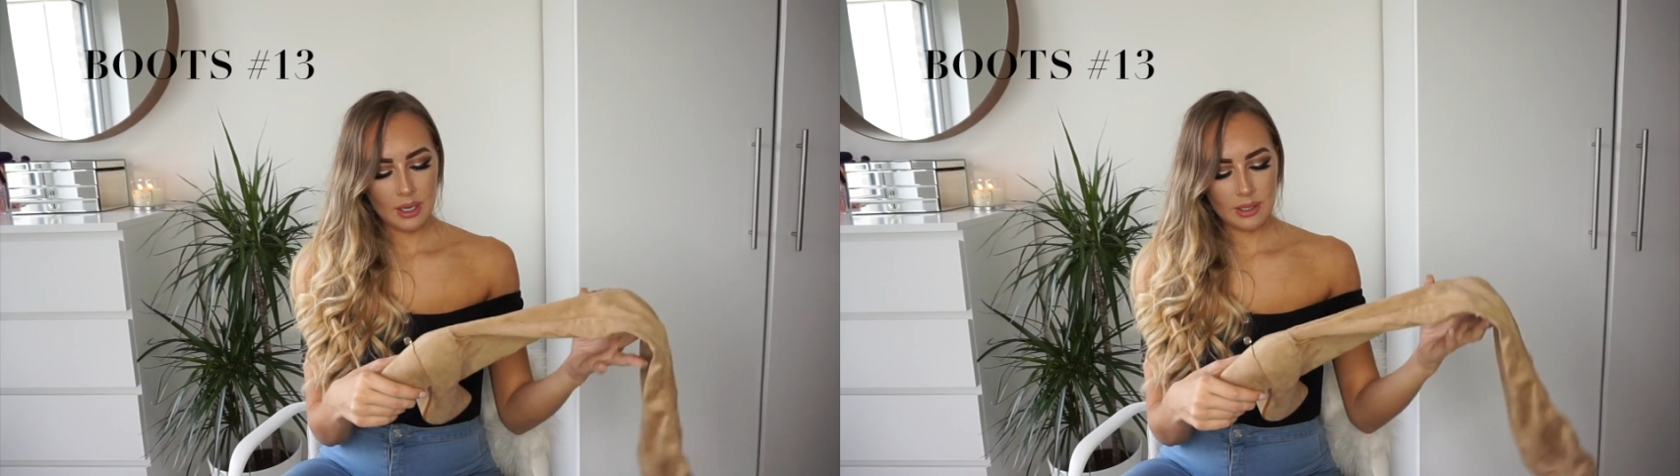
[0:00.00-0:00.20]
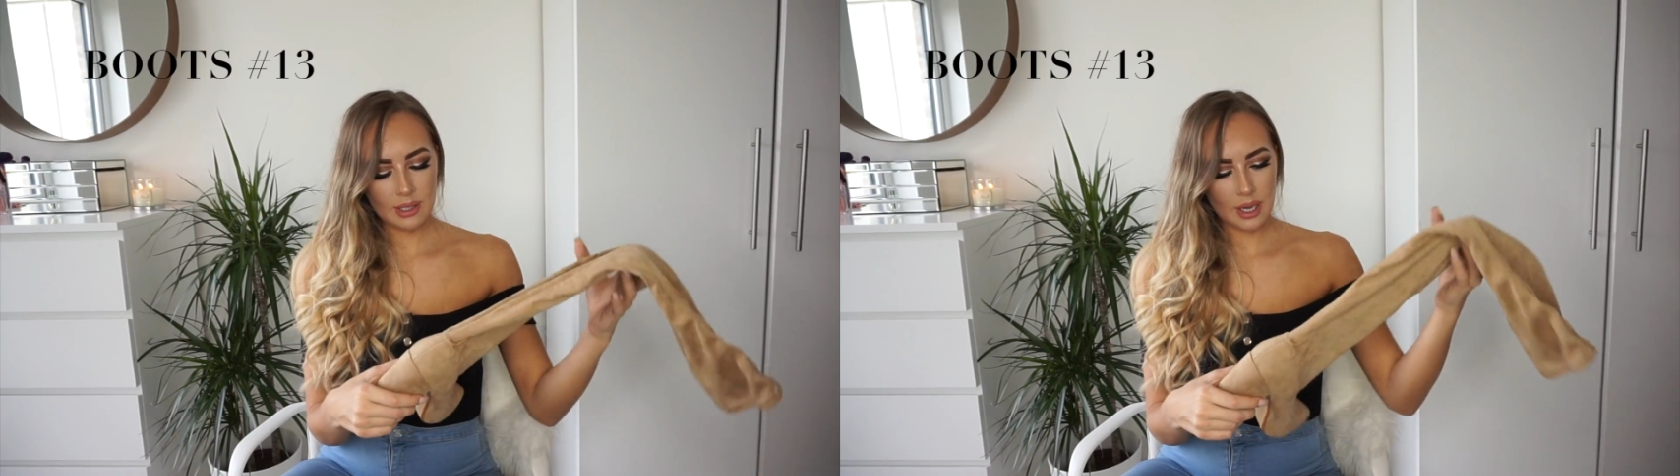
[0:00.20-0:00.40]

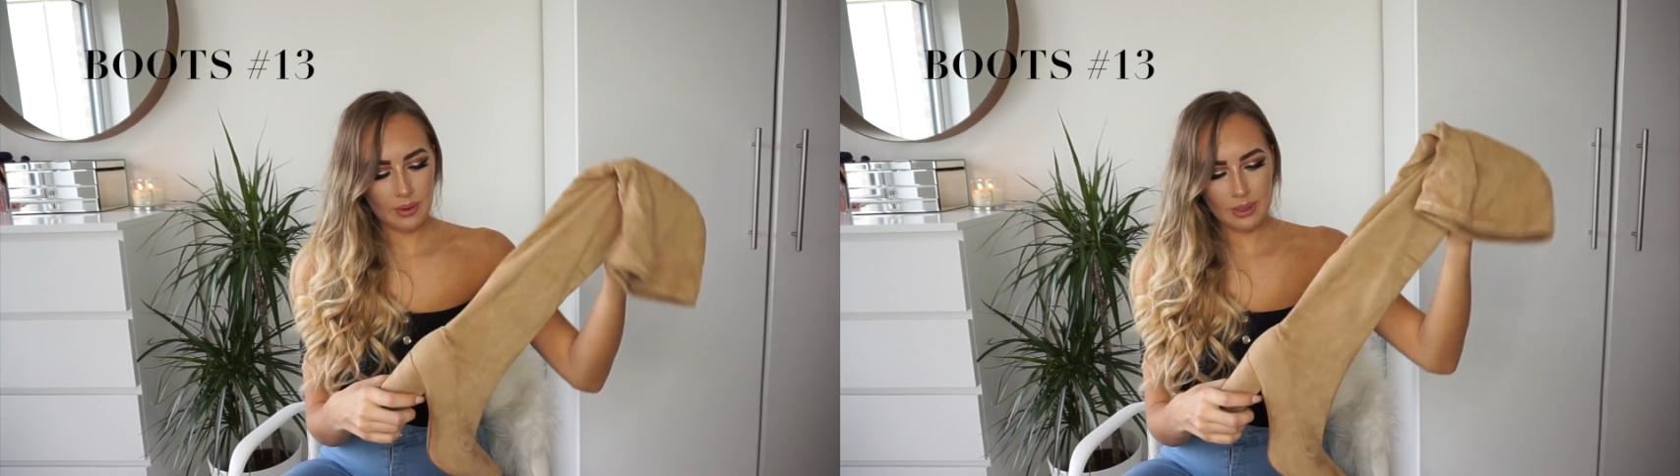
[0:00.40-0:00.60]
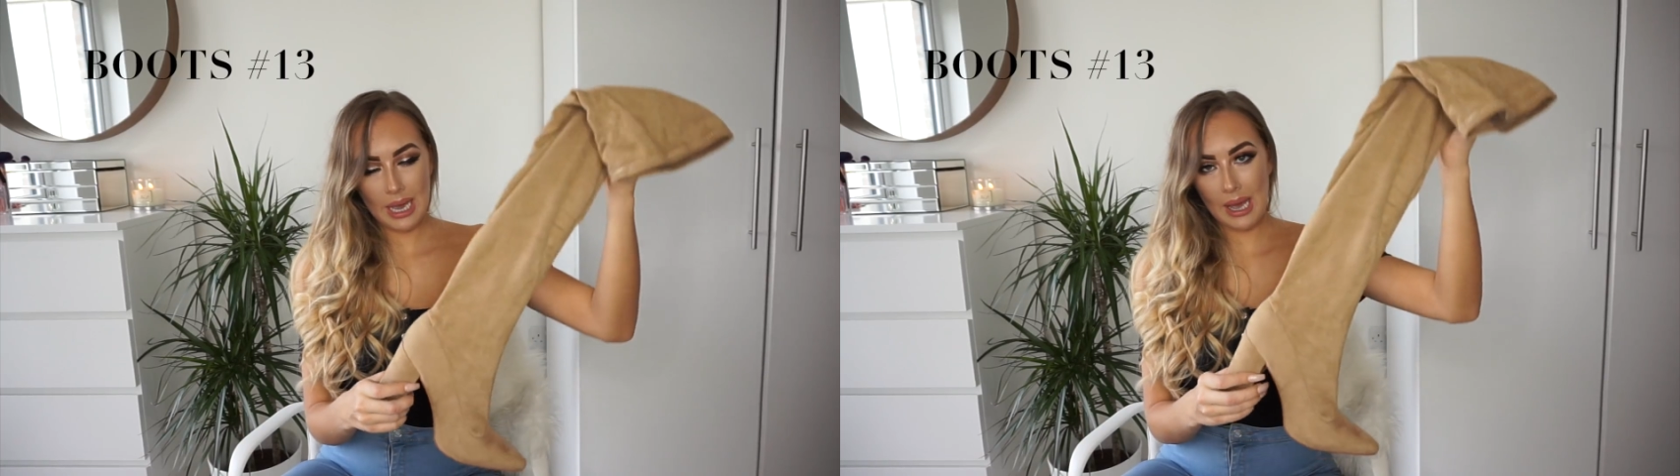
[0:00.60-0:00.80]

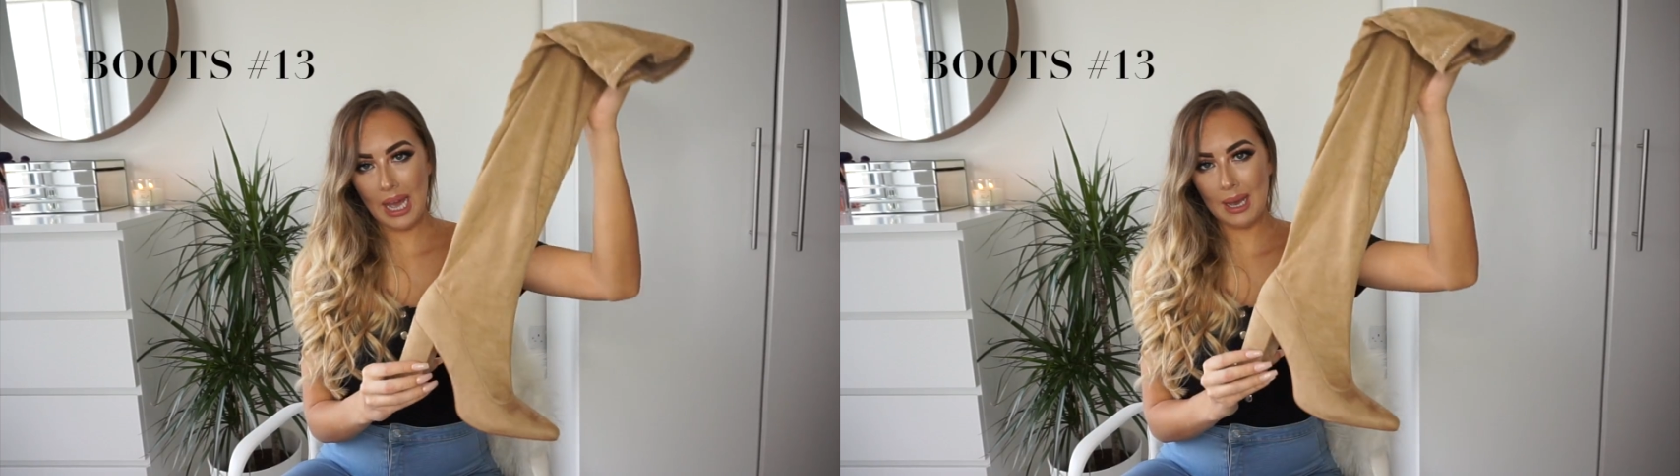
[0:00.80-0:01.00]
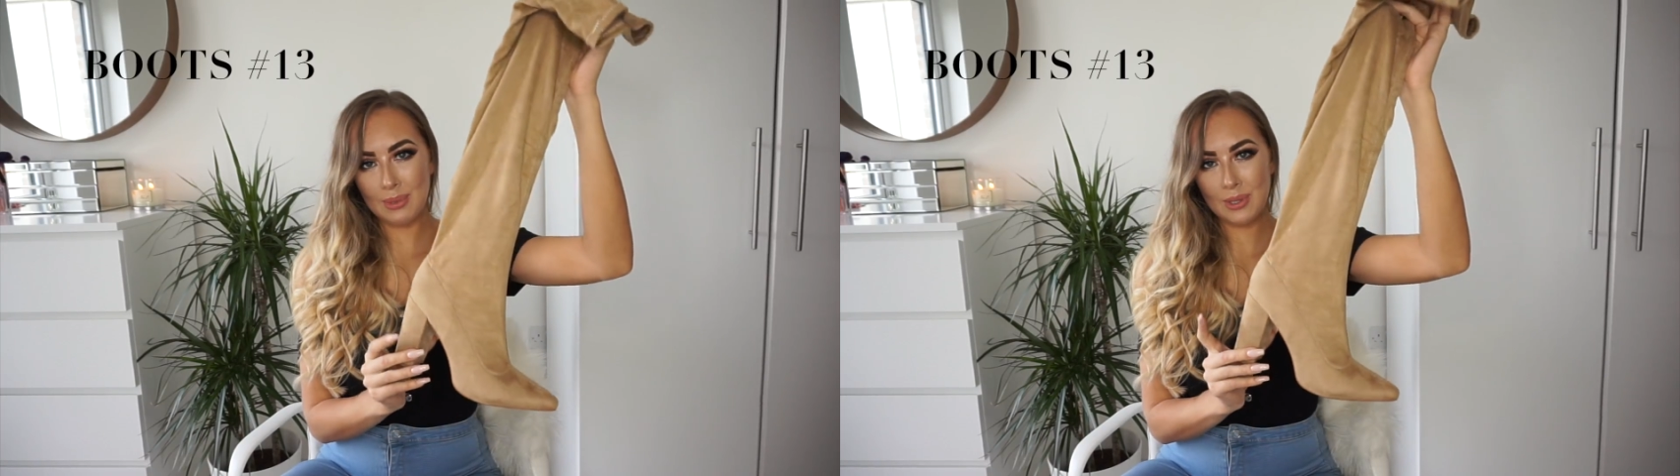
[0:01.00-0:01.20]
So yeah,
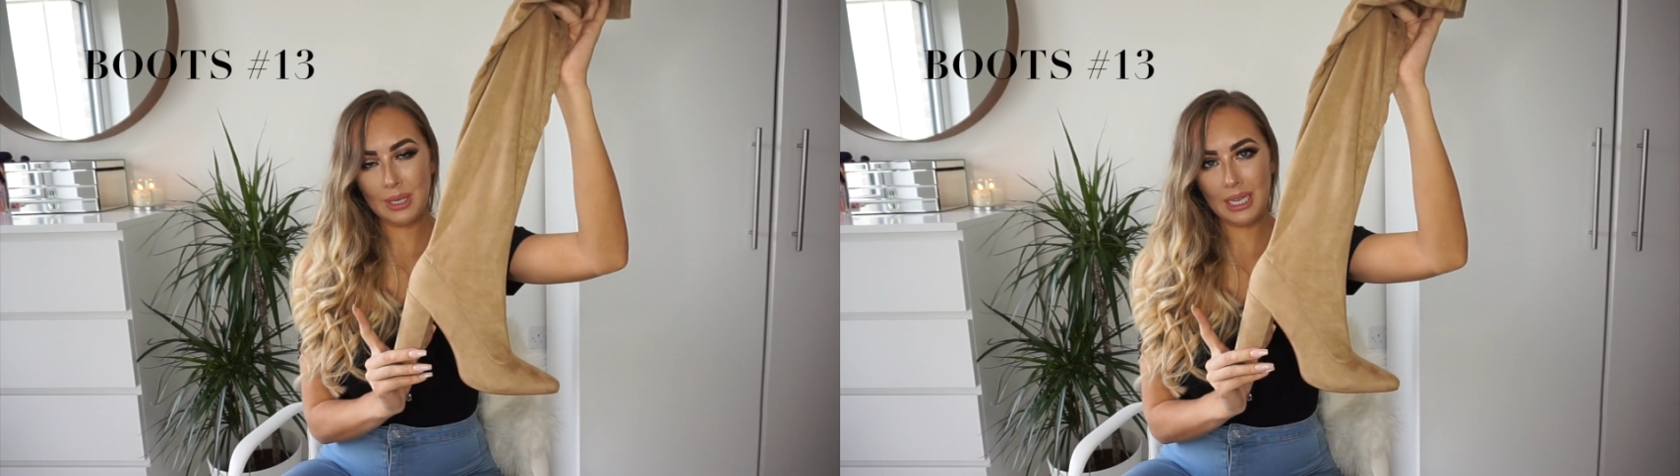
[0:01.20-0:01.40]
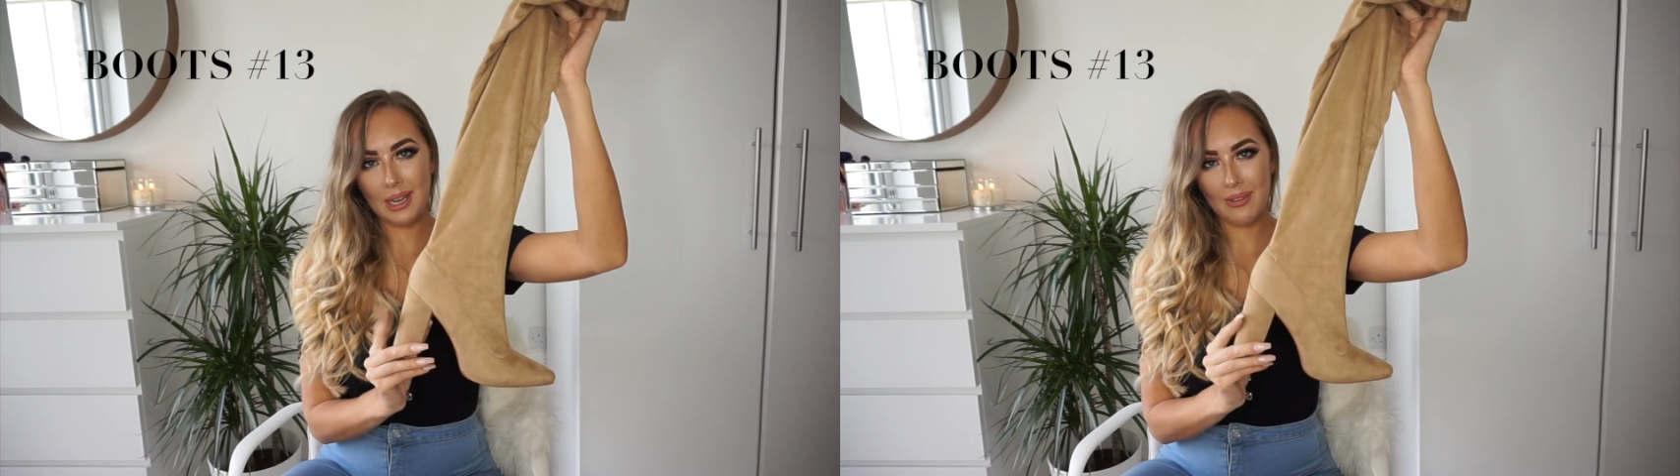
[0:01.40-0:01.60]

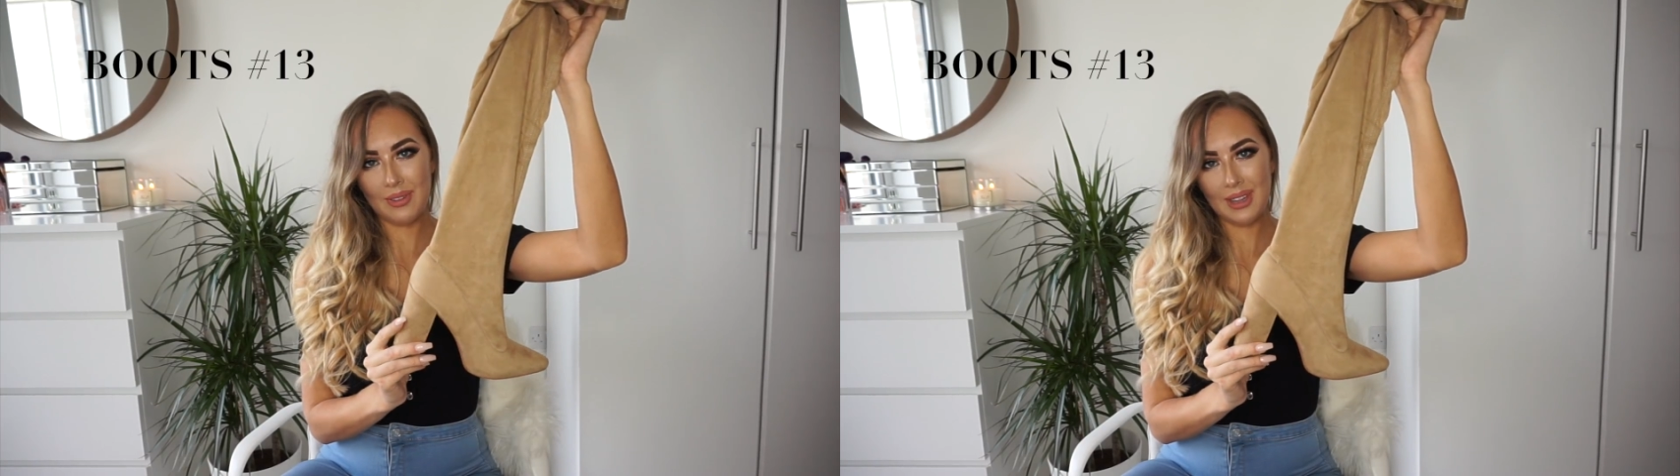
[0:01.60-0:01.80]
absolutely love